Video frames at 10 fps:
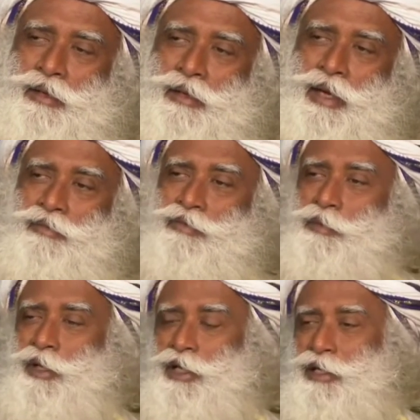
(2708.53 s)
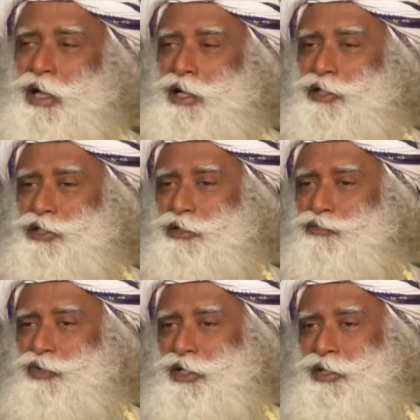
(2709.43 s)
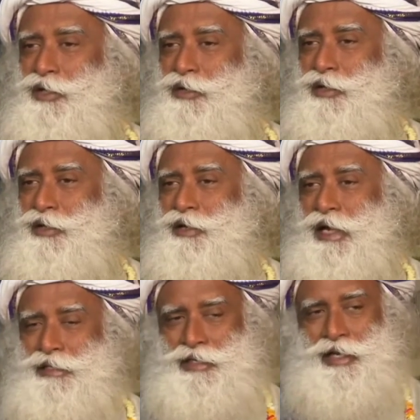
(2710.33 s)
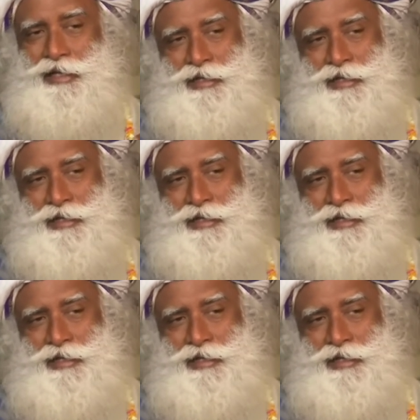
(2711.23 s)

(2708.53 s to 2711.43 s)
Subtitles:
everybody in the ashram were dressed like